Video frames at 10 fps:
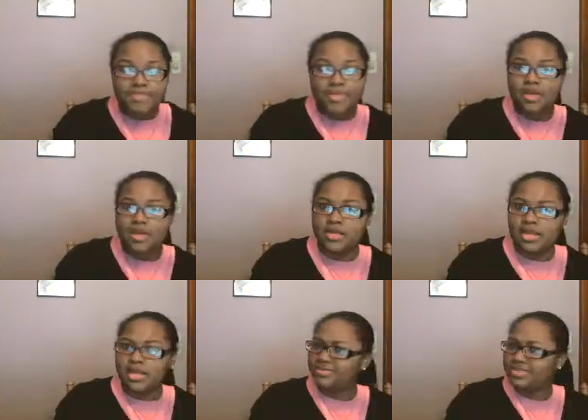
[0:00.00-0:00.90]
And
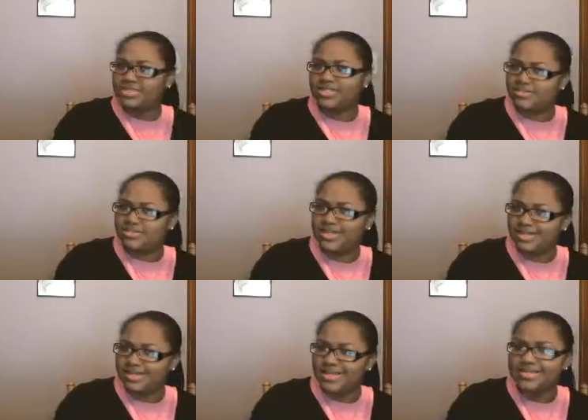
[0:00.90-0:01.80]
I was like, she gonna
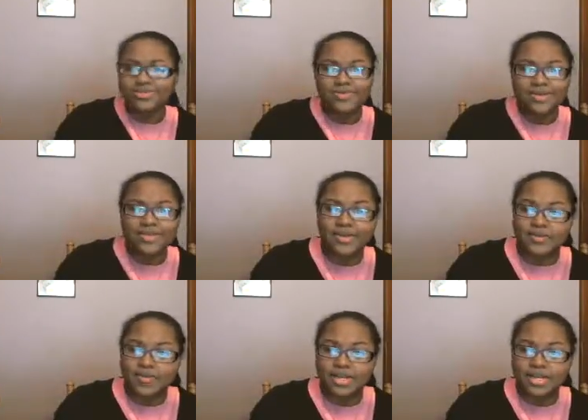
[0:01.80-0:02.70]
take that too? And
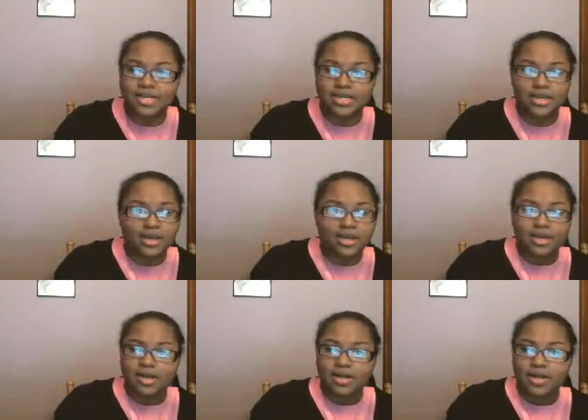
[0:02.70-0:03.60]
then when
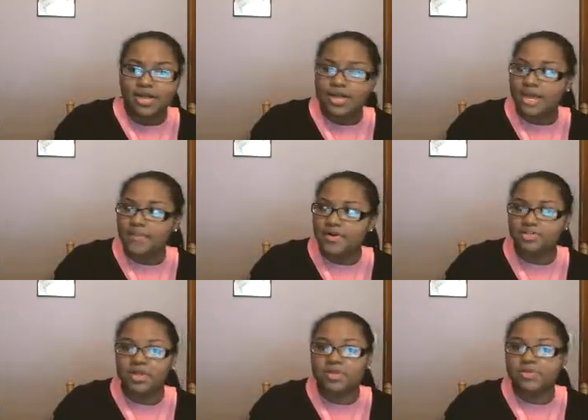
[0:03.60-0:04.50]
it came
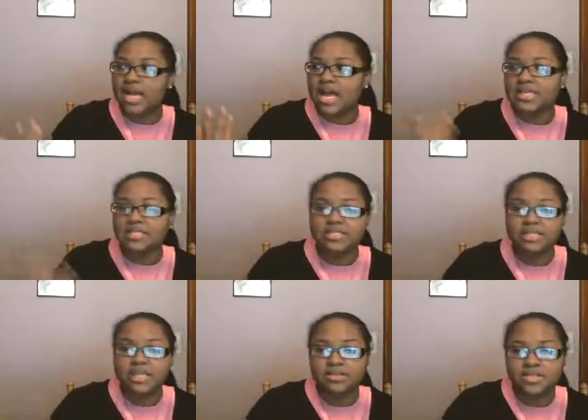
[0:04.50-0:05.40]
out, he was like, I had
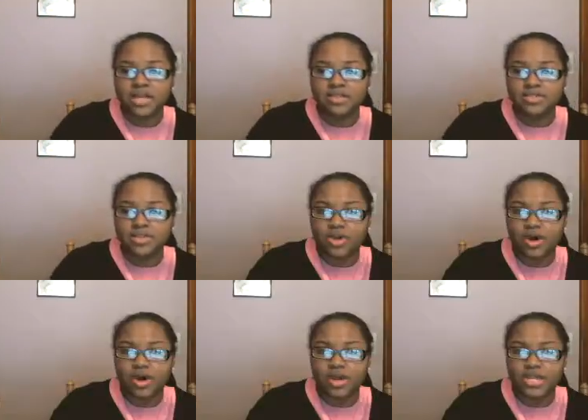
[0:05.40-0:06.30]
$6,000 in the
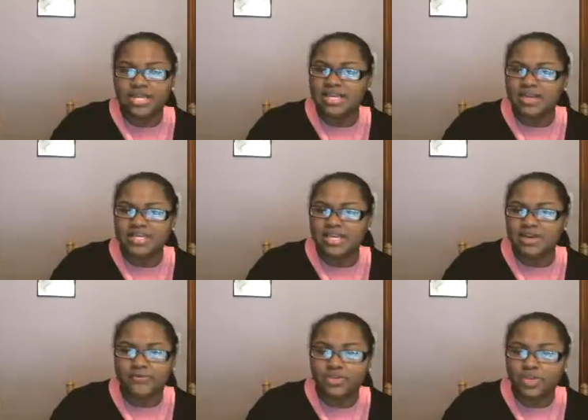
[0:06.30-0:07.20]
car, and he kept saying
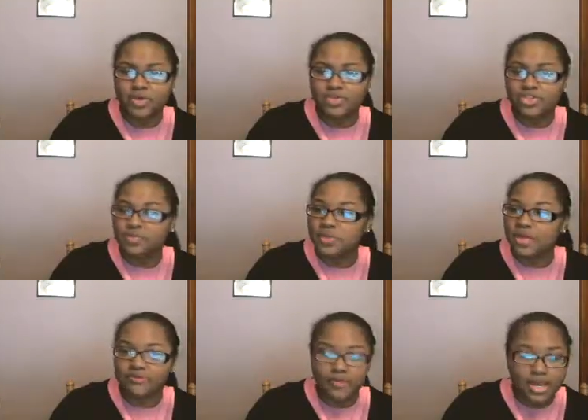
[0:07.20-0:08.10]
a friend loaned it to me,
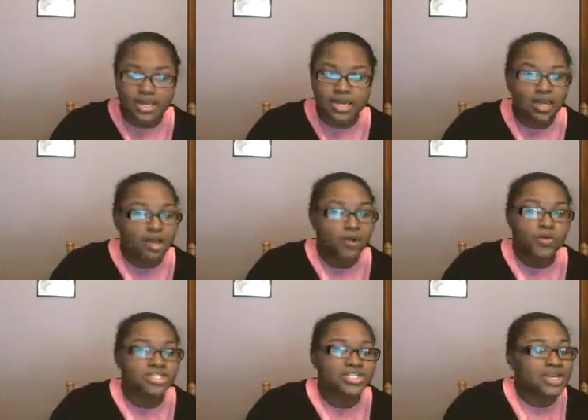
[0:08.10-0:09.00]
a friend.
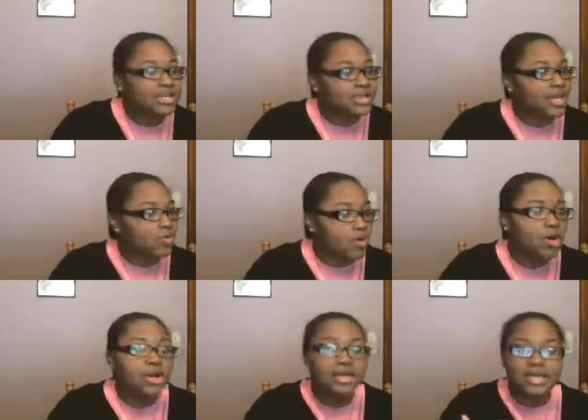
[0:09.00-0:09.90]
which then later
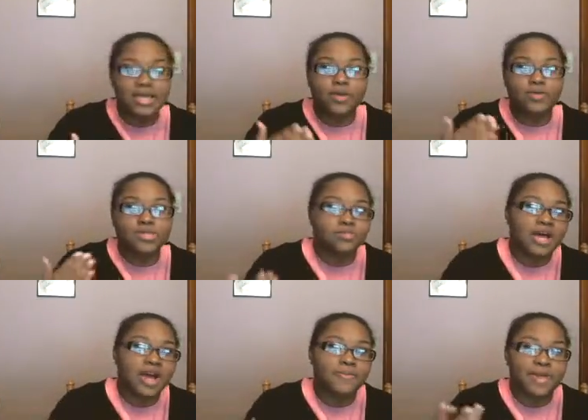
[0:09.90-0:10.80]
on, again, it was
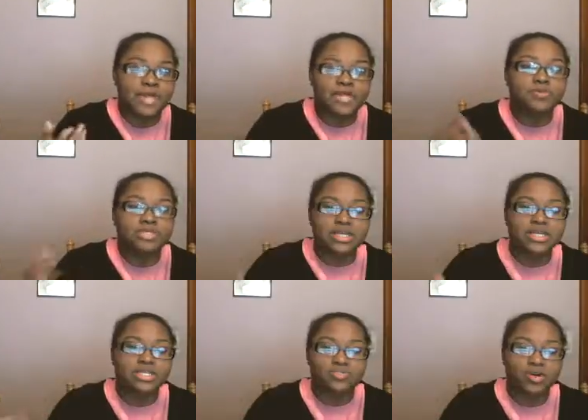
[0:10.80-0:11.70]
implied that he was
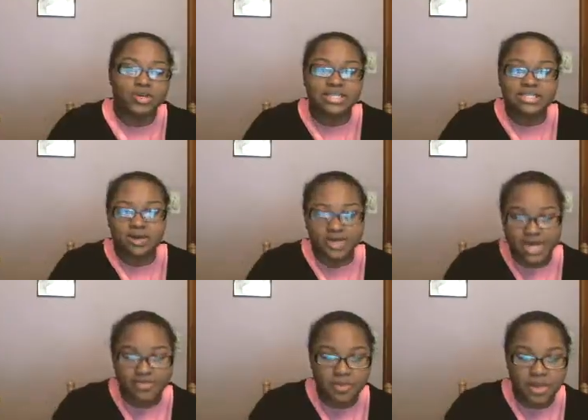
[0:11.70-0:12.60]
selling drugs. That's how he
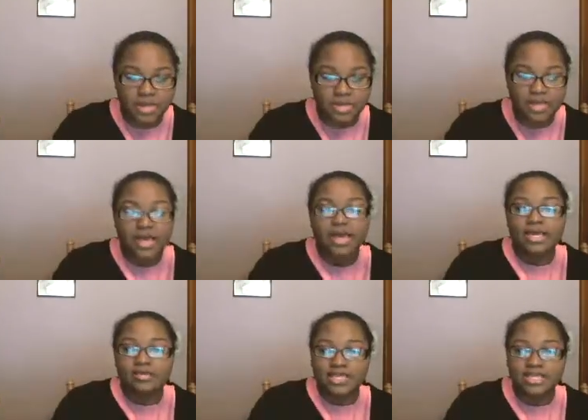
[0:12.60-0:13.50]
got the money.
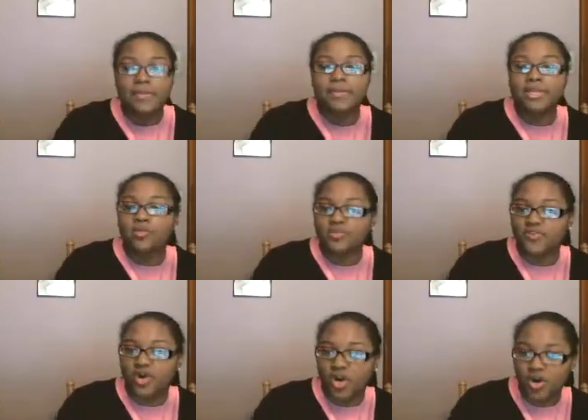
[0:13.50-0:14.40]
And he was like, that money was
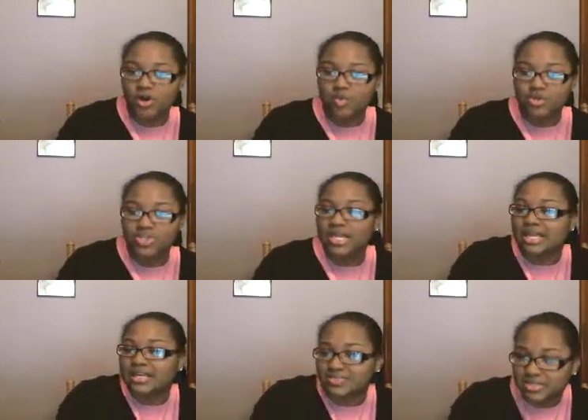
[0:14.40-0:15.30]
for her, which I
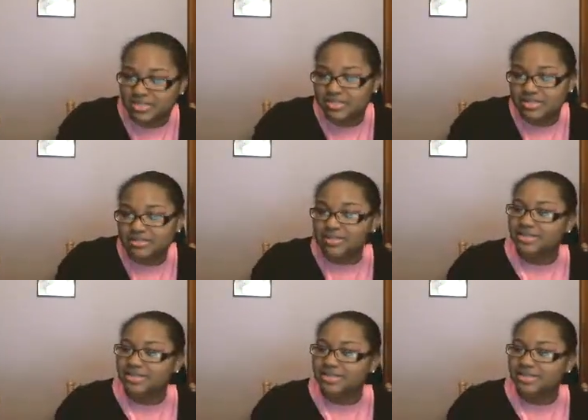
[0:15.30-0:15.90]
guess was